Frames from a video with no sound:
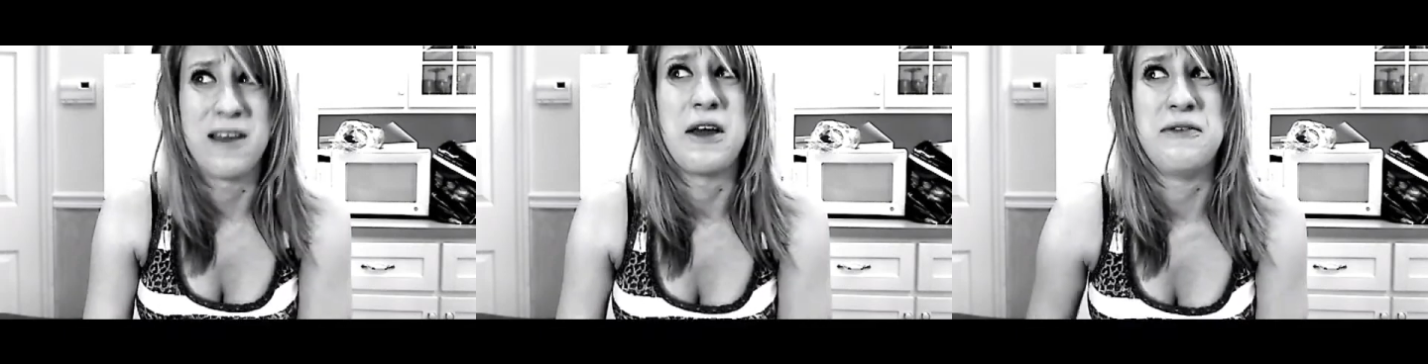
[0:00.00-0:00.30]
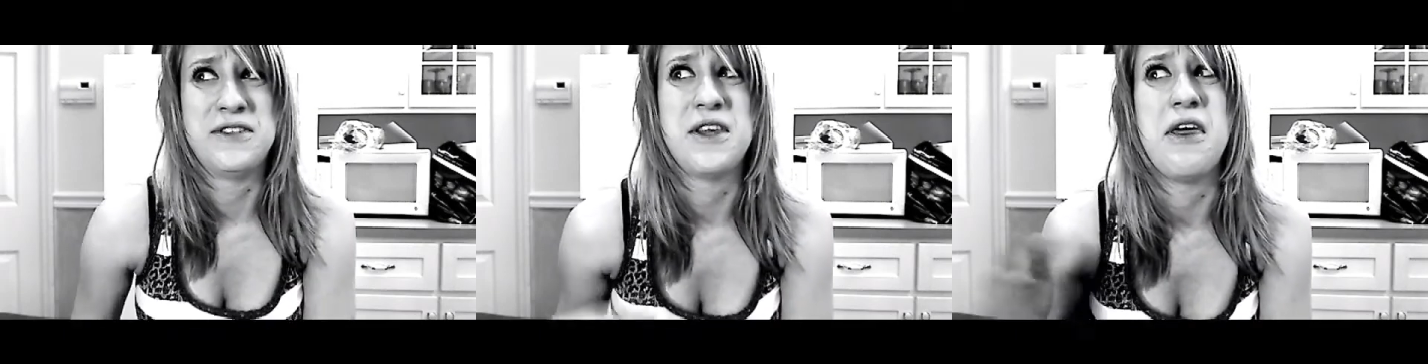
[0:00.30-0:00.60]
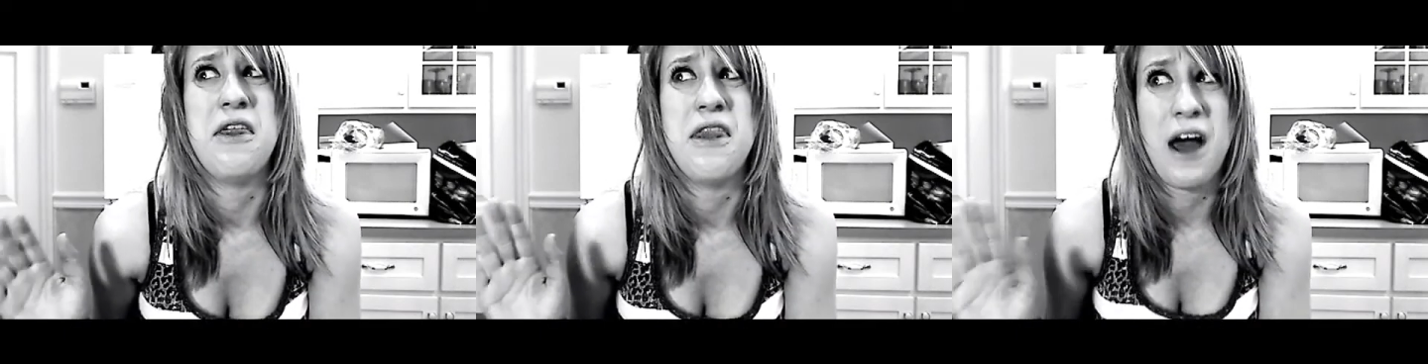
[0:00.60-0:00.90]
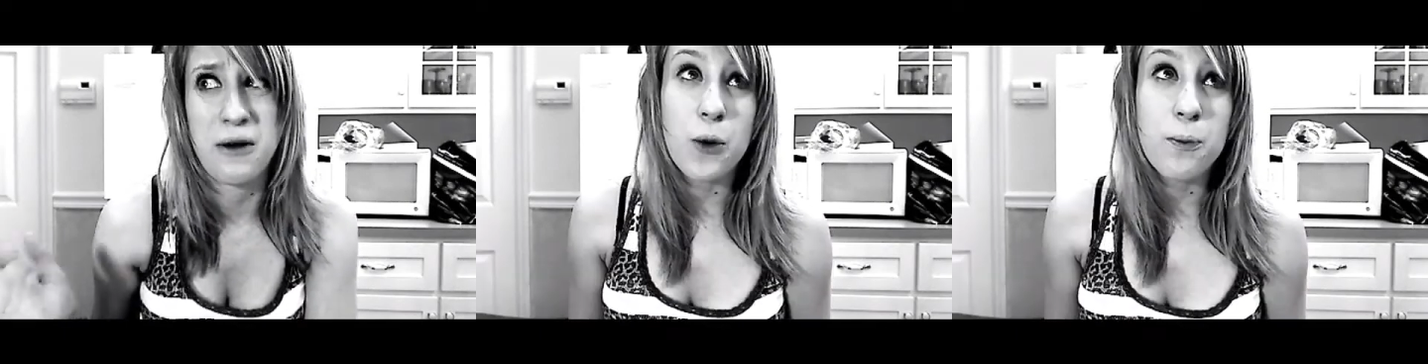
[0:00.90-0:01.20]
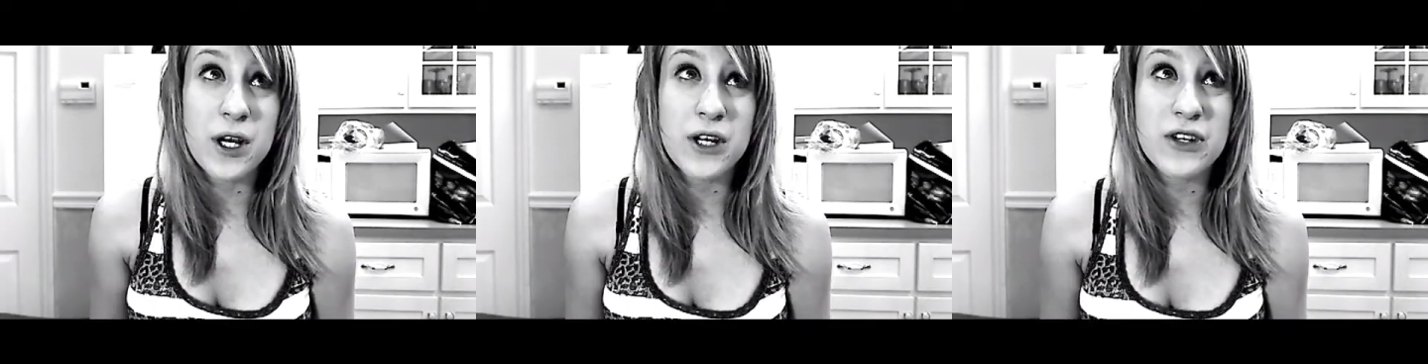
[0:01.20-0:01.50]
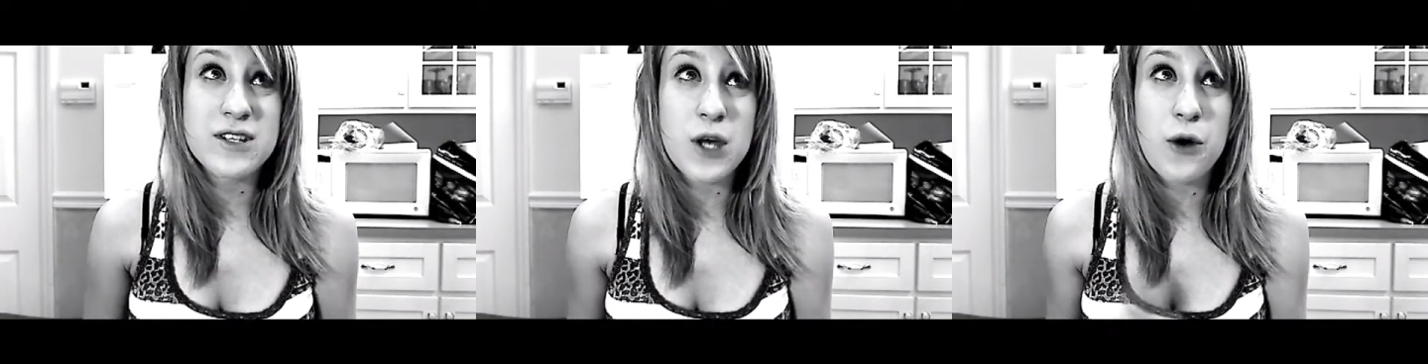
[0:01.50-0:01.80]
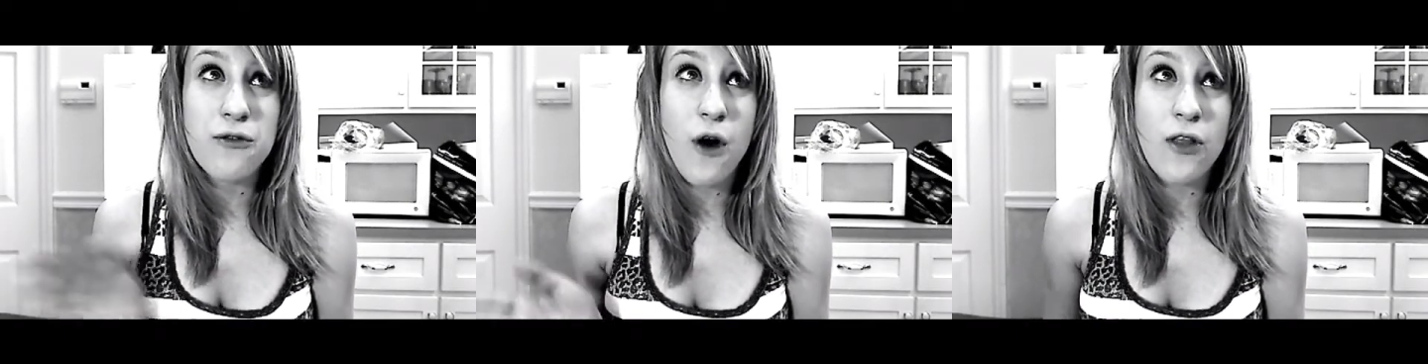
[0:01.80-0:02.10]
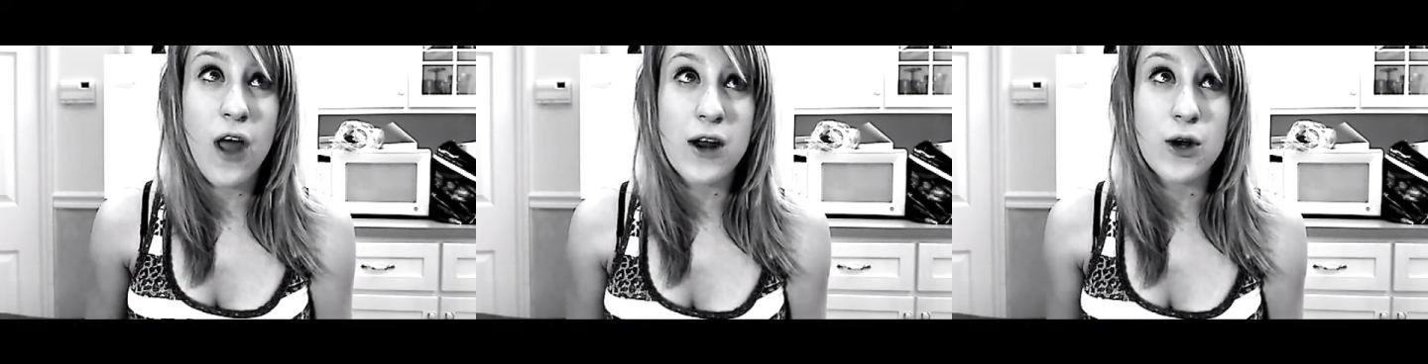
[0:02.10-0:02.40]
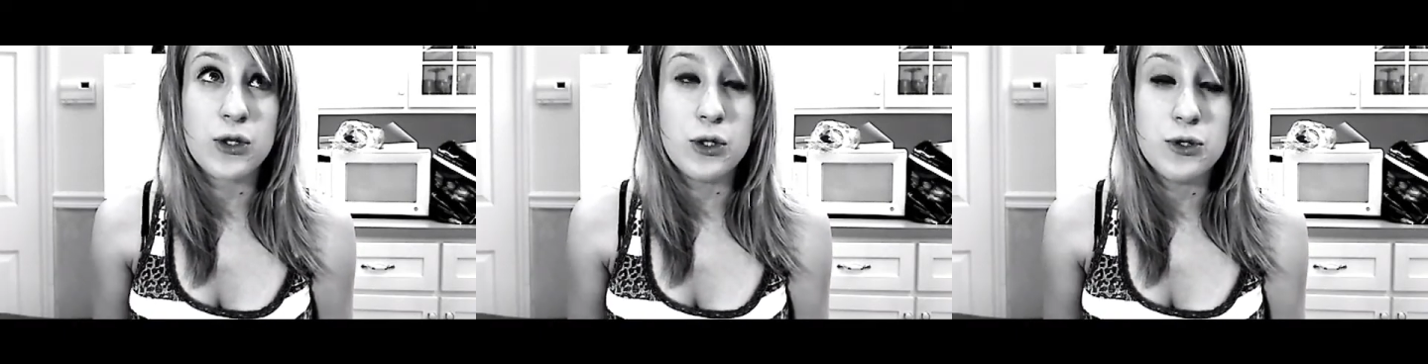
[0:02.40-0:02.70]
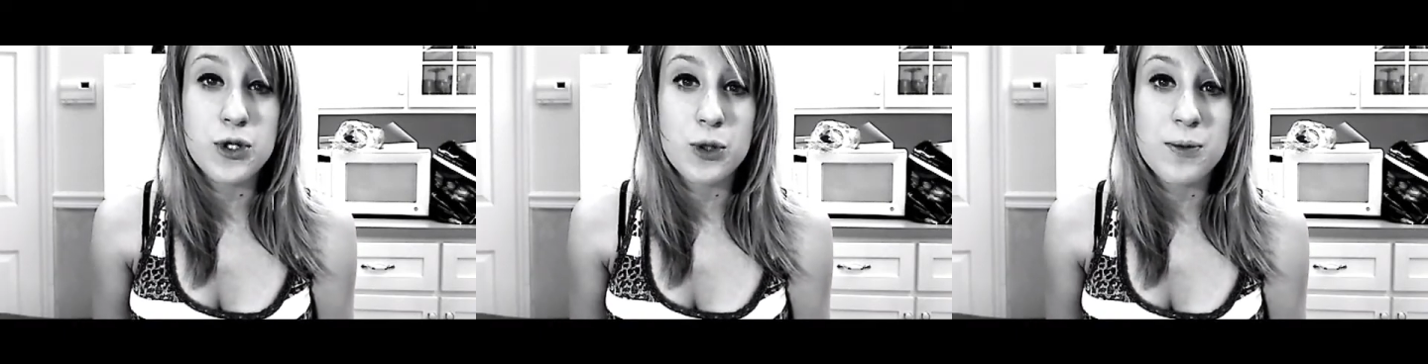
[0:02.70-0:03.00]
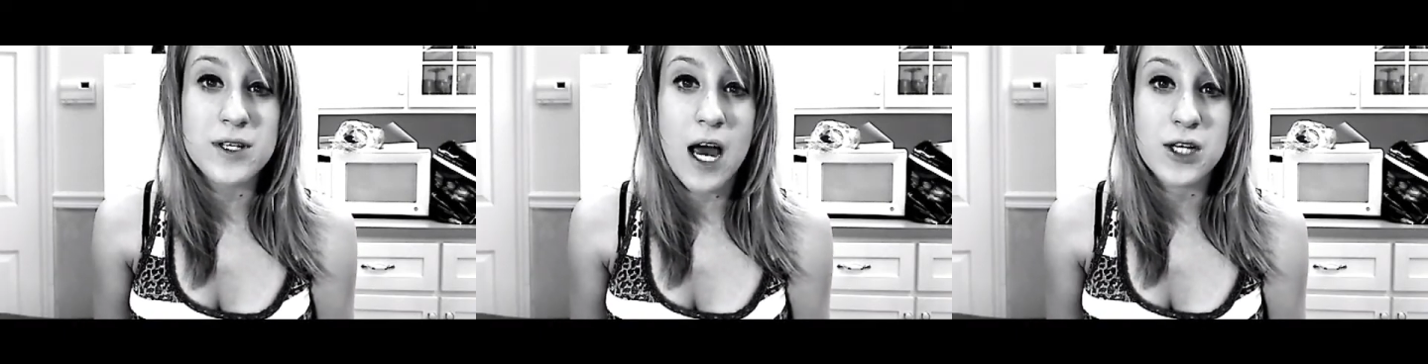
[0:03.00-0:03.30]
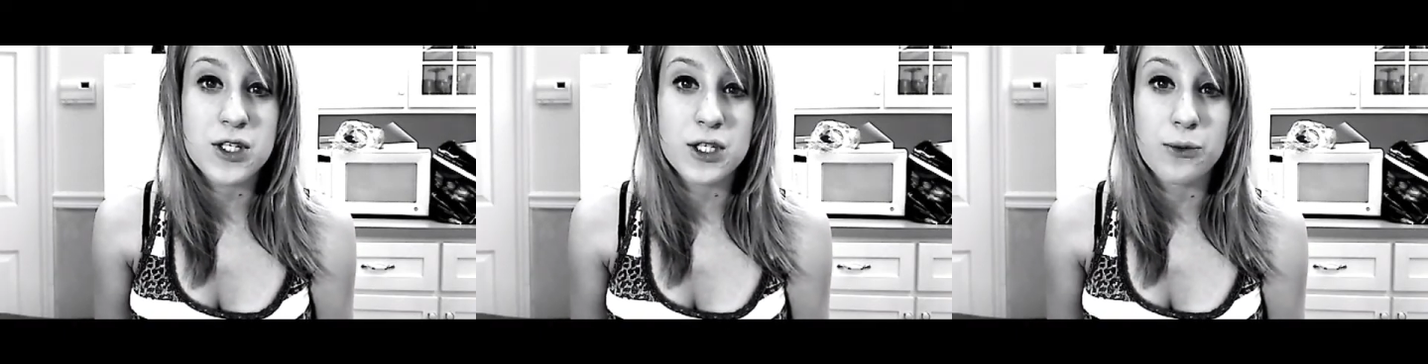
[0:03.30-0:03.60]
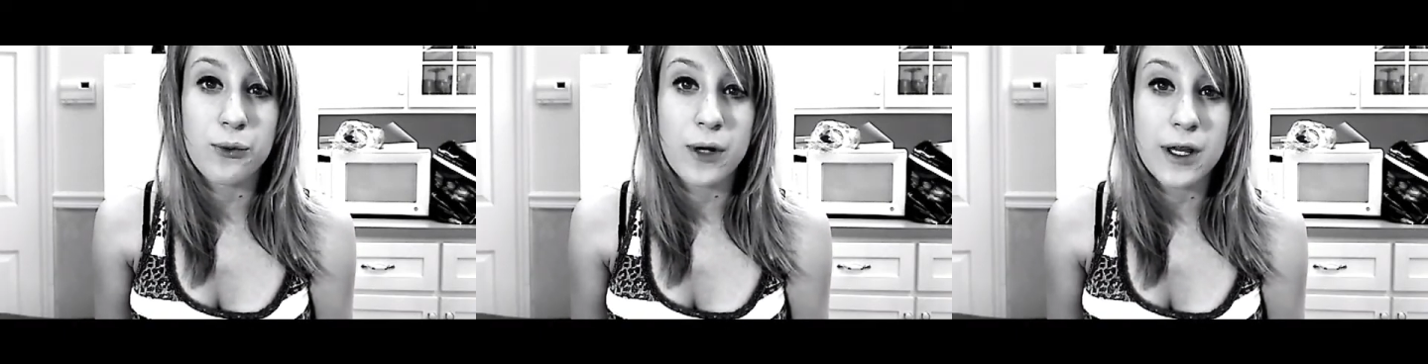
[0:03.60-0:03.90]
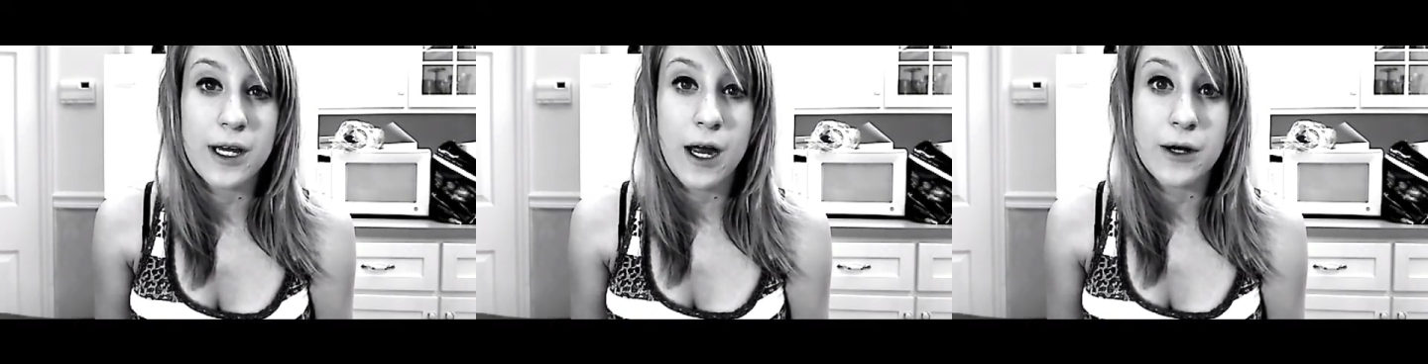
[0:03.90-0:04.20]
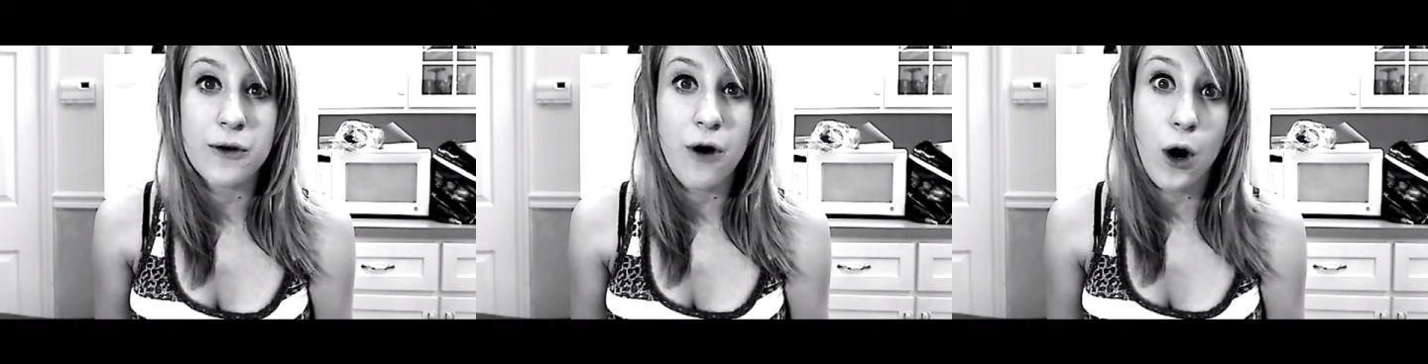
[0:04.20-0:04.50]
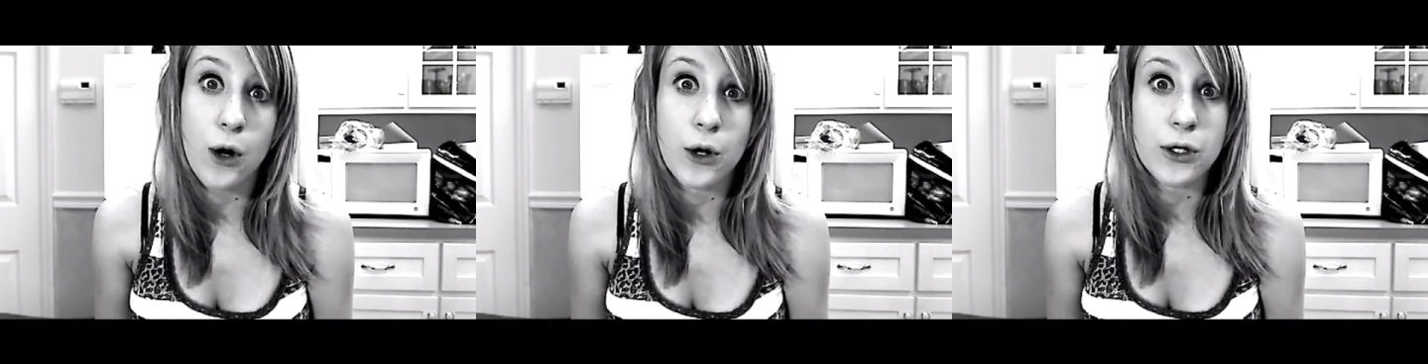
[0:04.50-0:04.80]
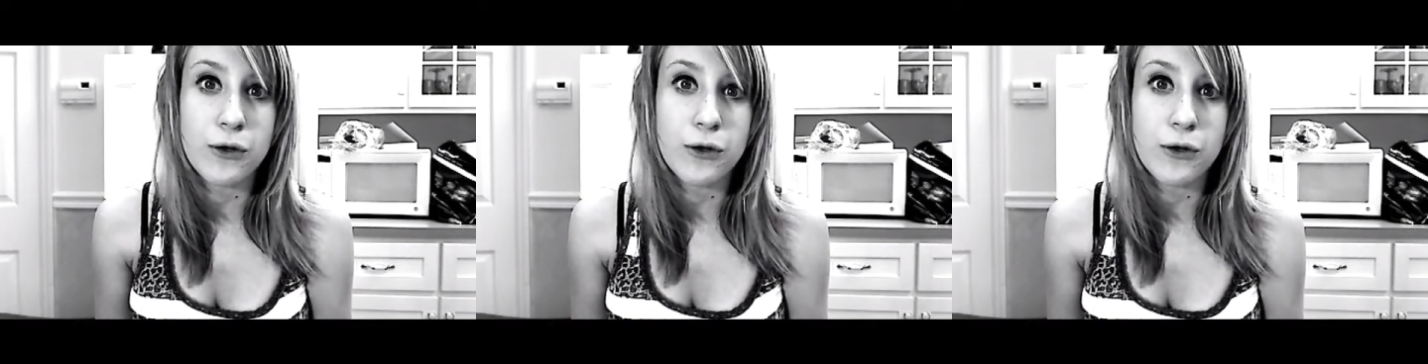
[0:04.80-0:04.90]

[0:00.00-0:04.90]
I like that. So putting yourself online on YouTube is actually really kind of hard.